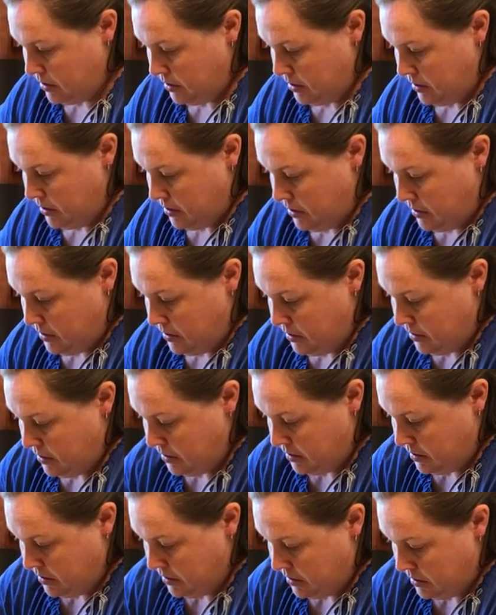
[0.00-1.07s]

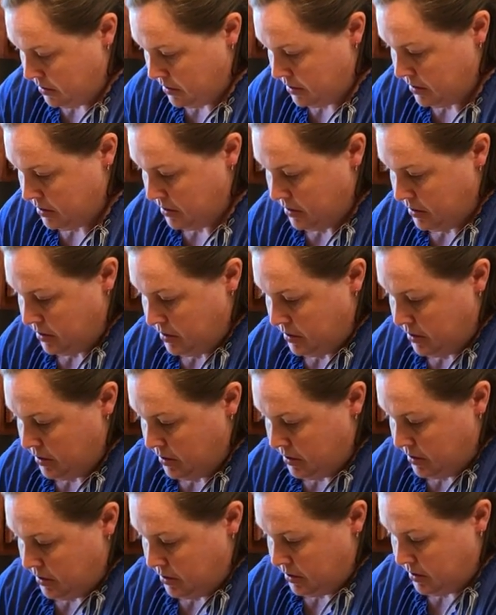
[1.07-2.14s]

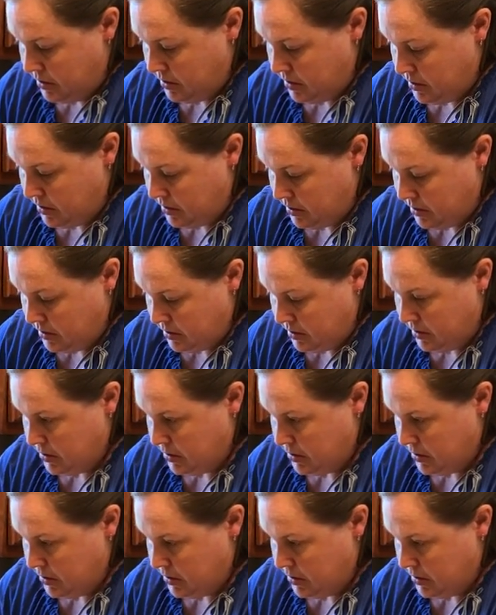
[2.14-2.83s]
Nothing is said.